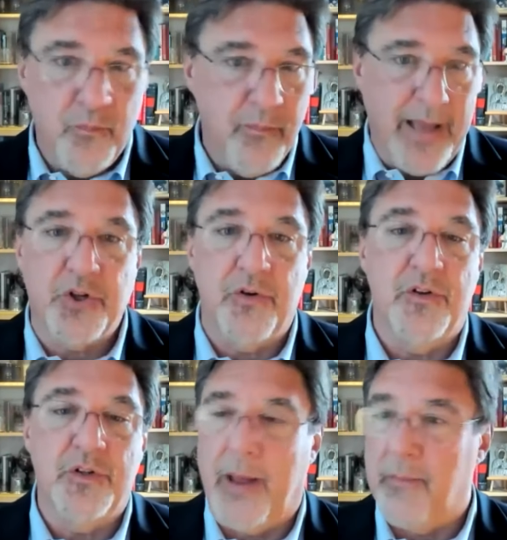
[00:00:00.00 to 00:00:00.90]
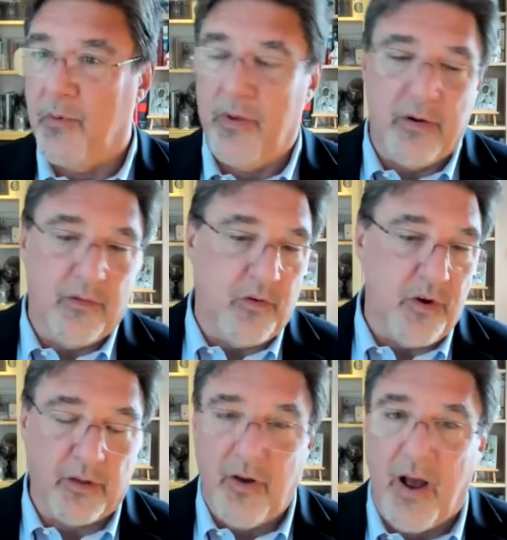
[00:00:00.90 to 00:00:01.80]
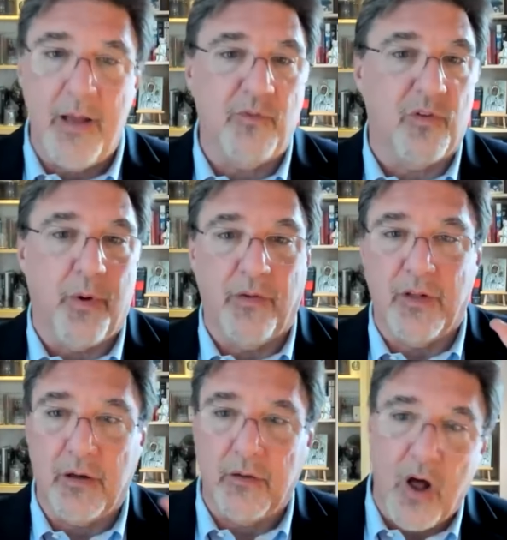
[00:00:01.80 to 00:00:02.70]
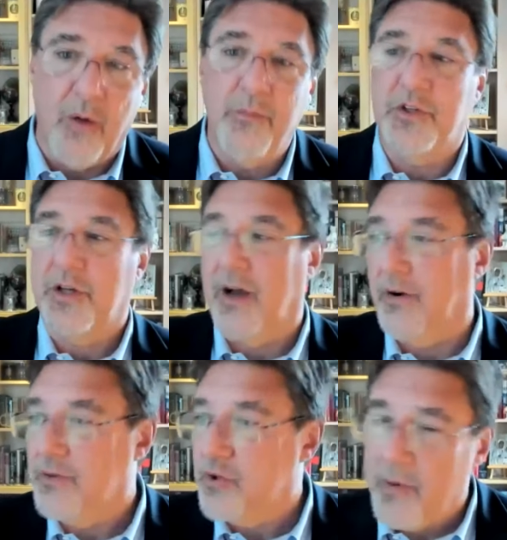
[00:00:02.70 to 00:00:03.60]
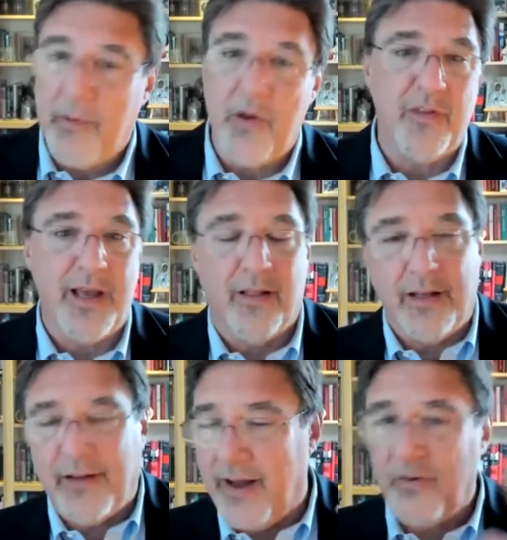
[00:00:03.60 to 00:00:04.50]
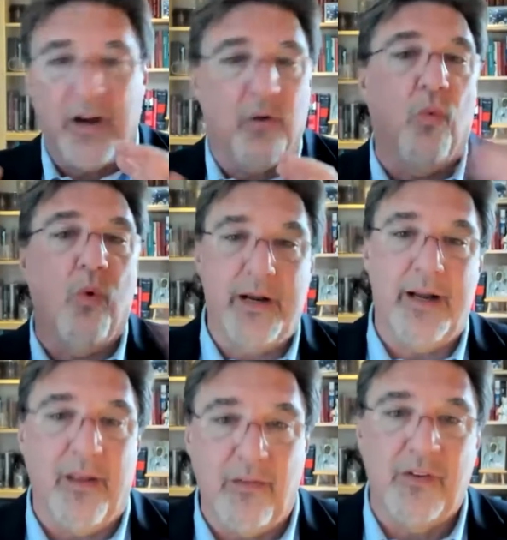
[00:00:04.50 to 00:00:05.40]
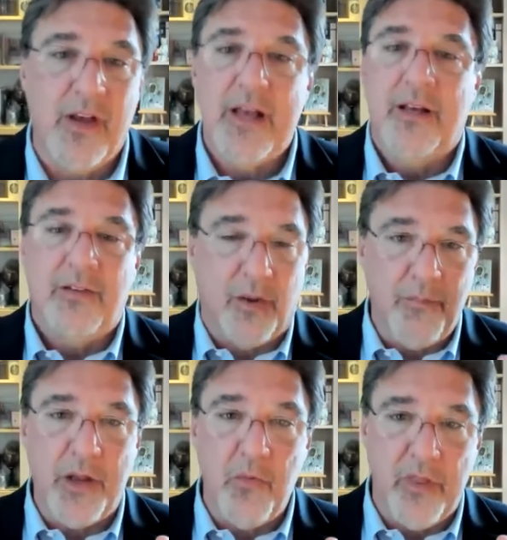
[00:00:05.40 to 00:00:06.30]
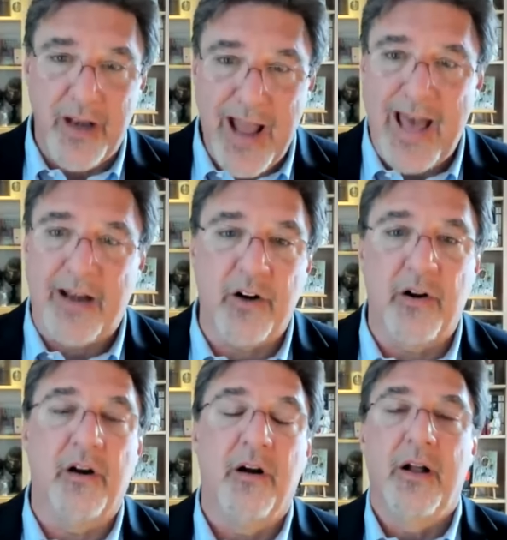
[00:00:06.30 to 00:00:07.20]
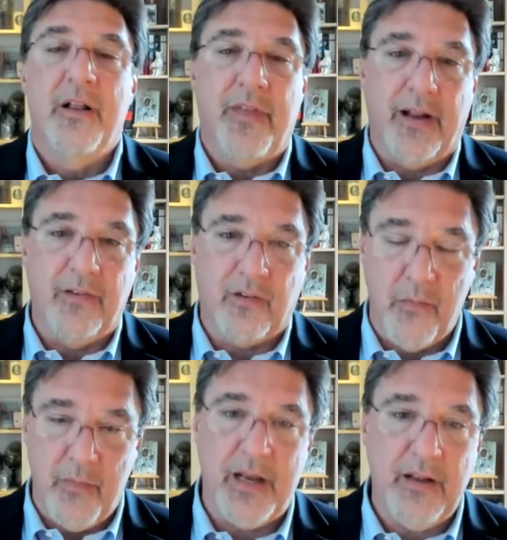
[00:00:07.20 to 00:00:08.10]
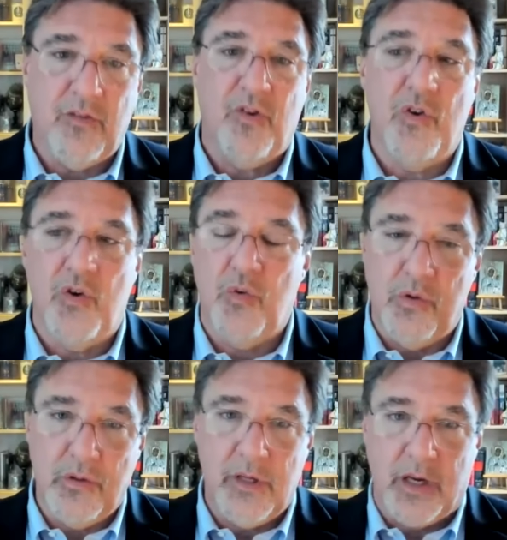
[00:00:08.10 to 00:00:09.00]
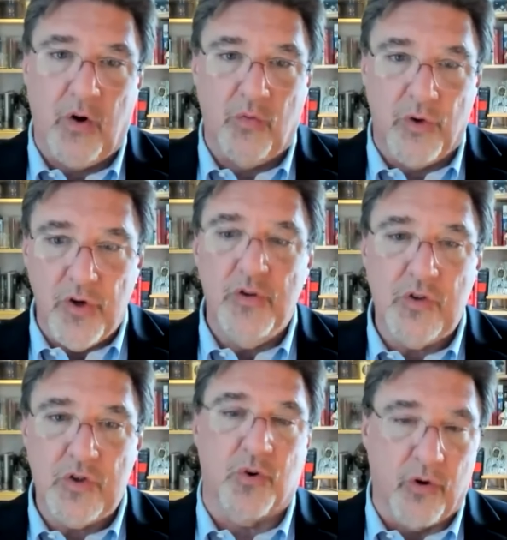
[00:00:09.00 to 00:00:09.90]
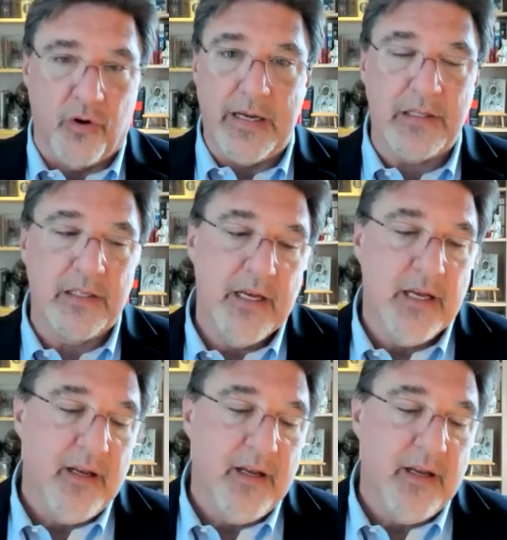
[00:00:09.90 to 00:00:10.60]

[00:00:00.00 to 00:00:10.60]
major newspaper, whether it's New York Times, the Boston Globe, the Chicago Tribune, the LA. I don't care what it is. Something with an editor that is committed to you know news stories.